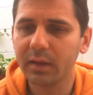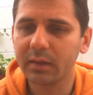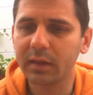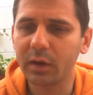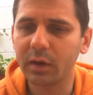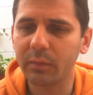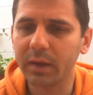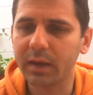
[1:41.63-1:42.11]

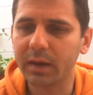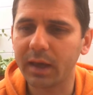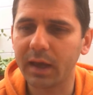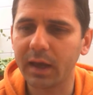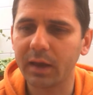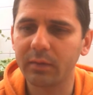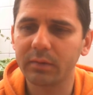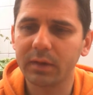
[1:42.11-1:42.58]
Then we can
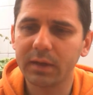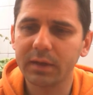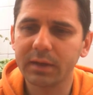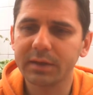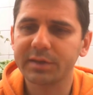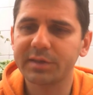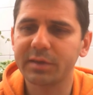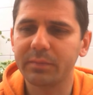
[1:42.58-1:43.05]
have
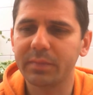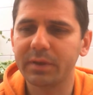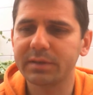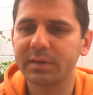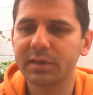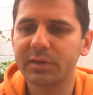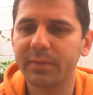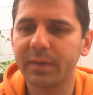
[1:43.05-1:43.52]
some
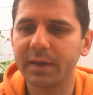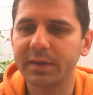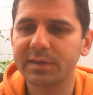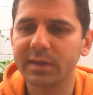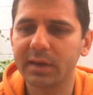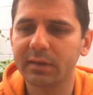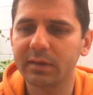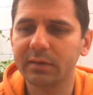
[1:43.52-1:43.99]
business
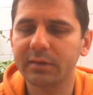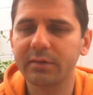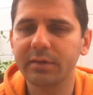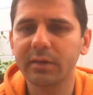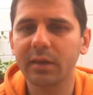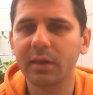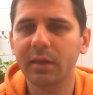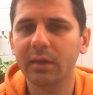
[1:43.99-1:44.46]
facing and
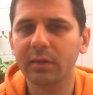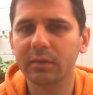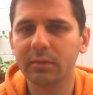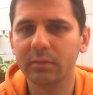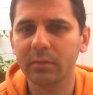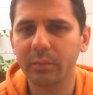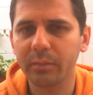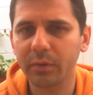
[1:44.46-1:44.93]

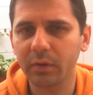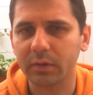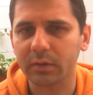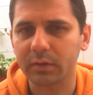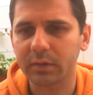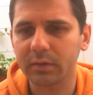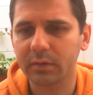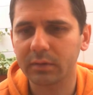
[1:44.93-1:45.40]
critiquing the
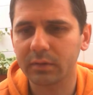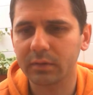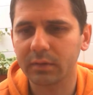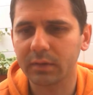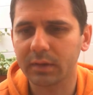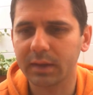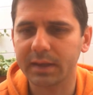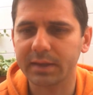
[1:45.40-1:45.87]
product
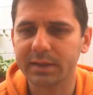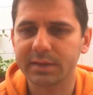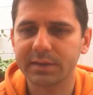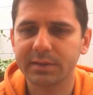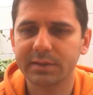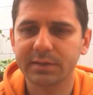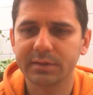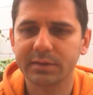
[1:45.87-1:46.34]

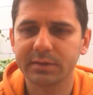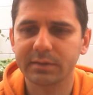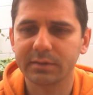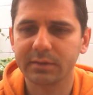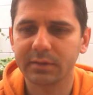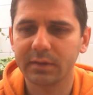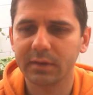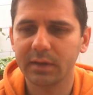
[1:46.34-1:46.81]
tests,
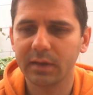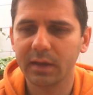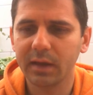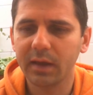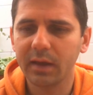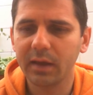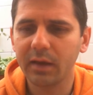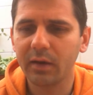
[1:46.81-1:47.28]

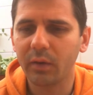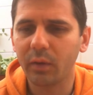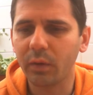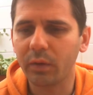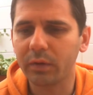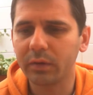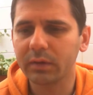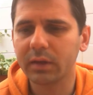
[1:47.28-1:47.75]

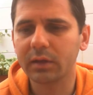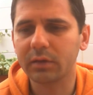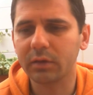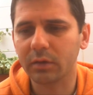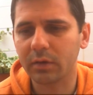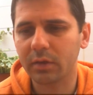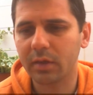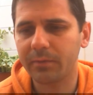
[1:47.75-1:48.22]
or
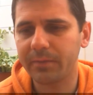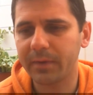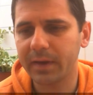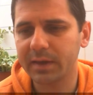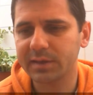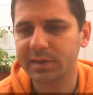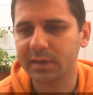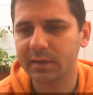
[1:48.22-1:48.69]
technology
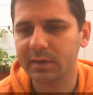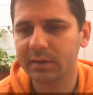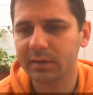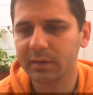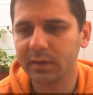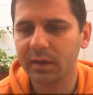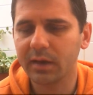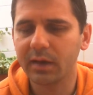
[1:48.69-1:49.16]
facing
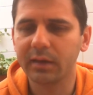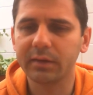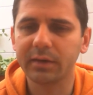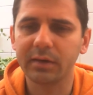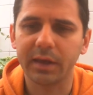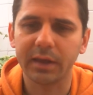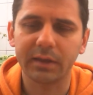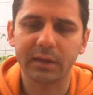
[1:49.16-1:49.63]
and
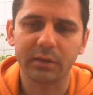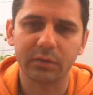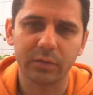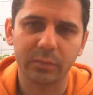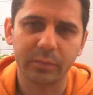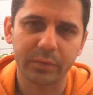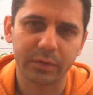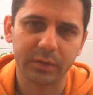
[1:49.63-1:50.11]
related
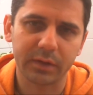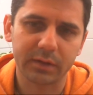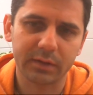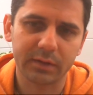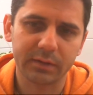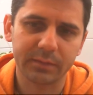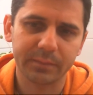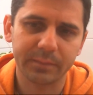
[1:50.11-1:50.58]
to the
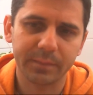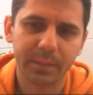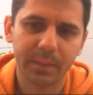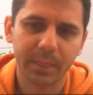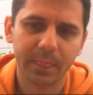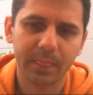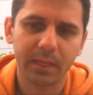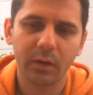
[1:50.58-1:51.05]
product.
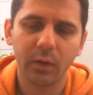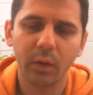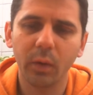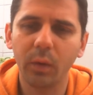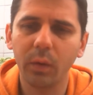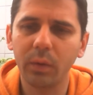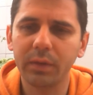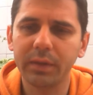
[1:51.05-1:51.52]

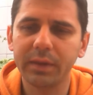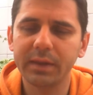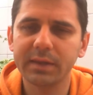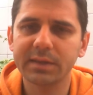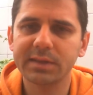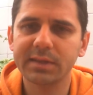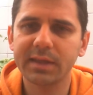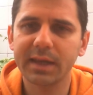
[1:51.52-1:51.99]
All
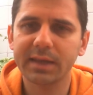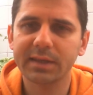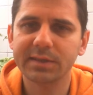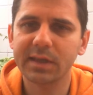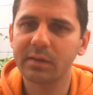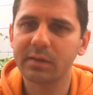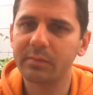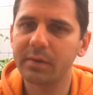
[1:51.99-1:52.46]
these
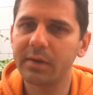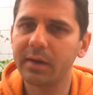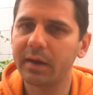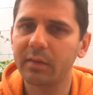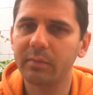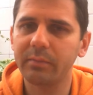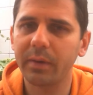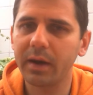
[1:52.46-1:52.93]
tests can be
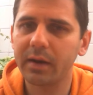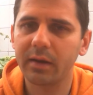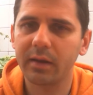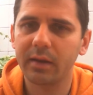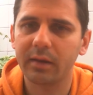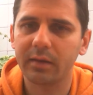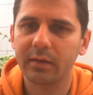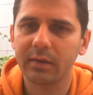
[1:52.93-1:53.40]
run in
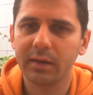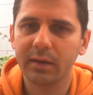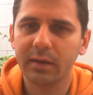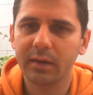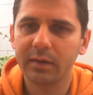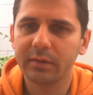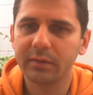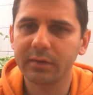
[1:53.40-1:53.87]
parallel.
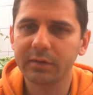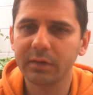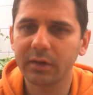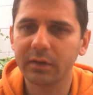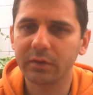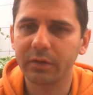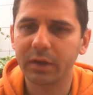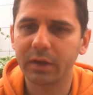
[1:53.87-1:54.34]
They're
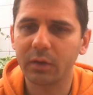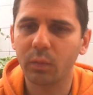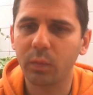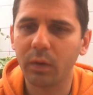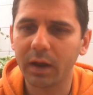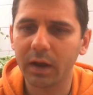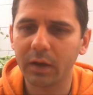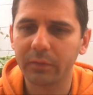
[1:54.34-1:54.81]
not going
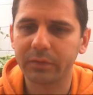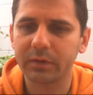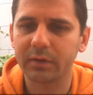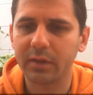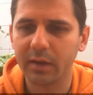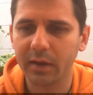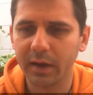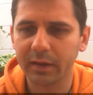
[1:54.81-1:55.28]
one after
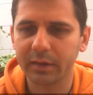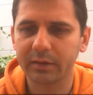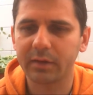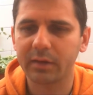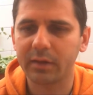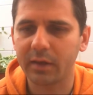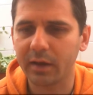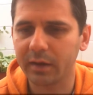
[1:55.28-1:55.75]
the other
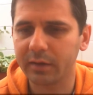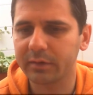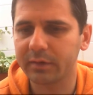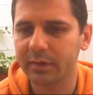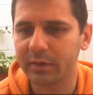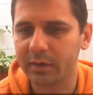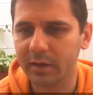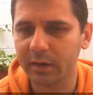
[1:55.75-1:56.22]
and the other
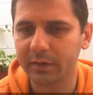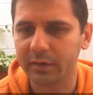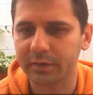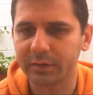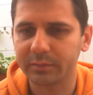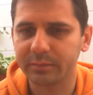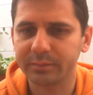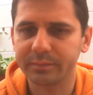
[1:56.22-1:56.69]
and the other.